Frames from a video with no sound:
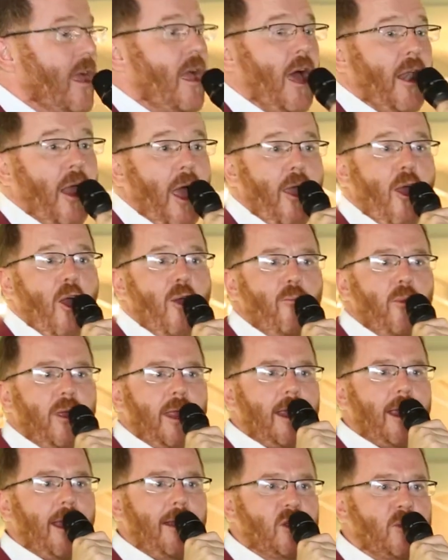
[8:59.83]
And I hope we
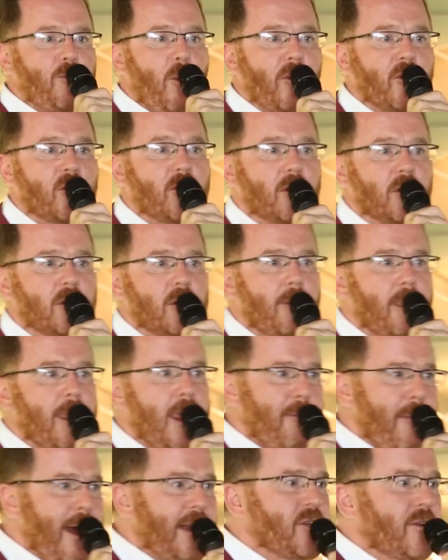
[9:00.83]
can get sponsors.
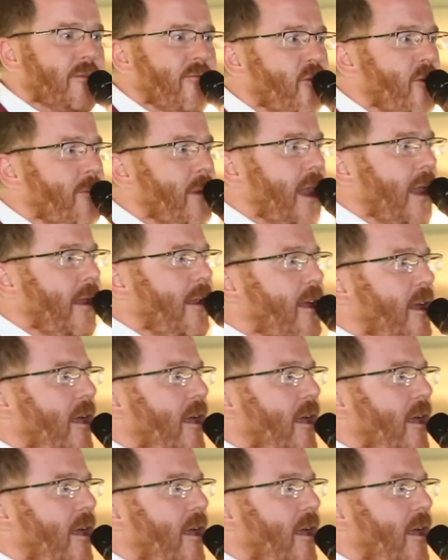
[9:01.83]
Imagine for a minute